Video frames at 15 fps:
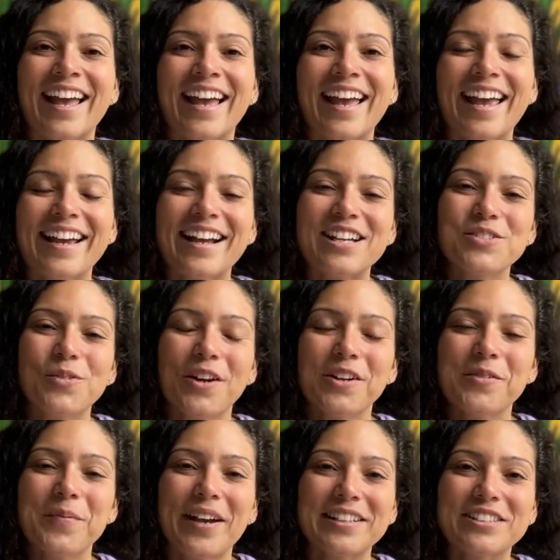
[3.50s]
Hey guys,
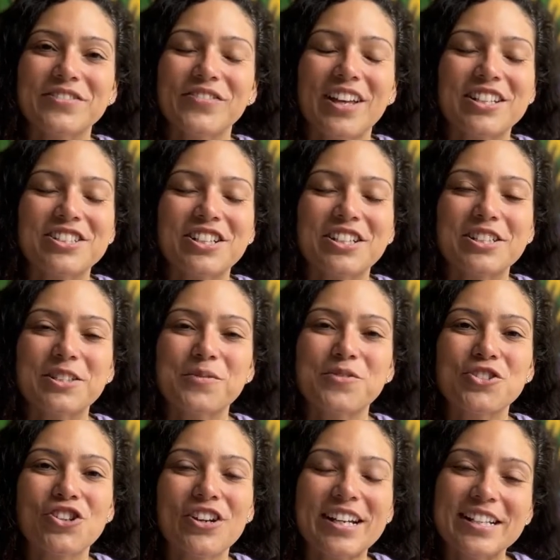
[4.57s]
welcome back to Flash
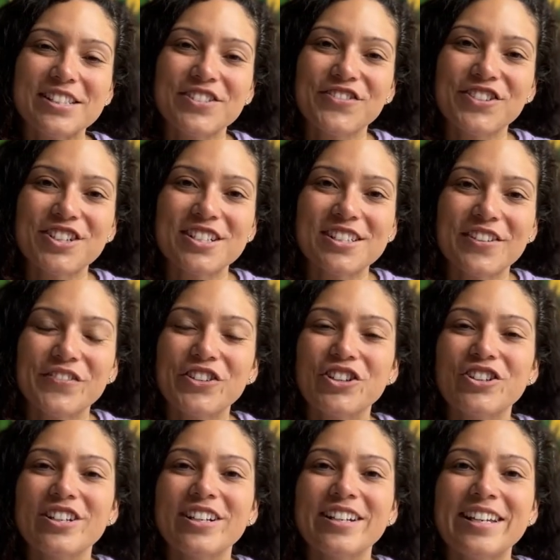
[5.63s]
Custom Transfers. If
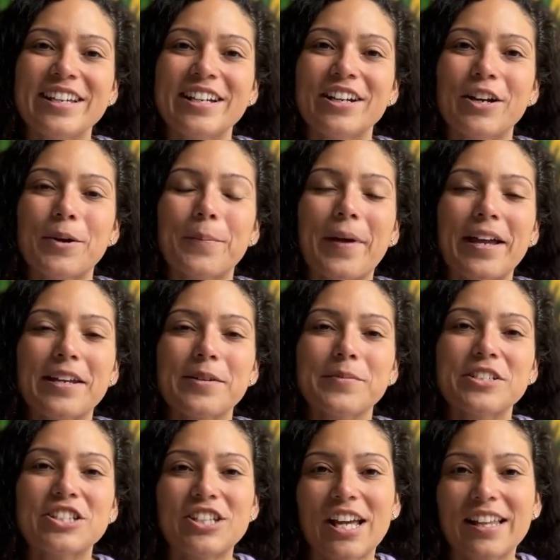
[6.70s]
you're new here, my name
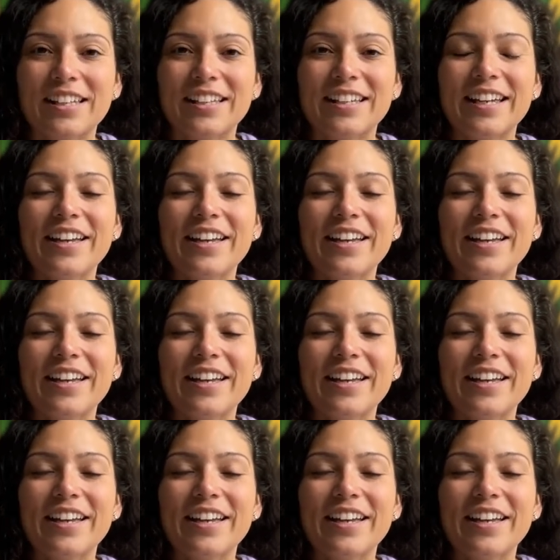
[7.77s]
is Shelly.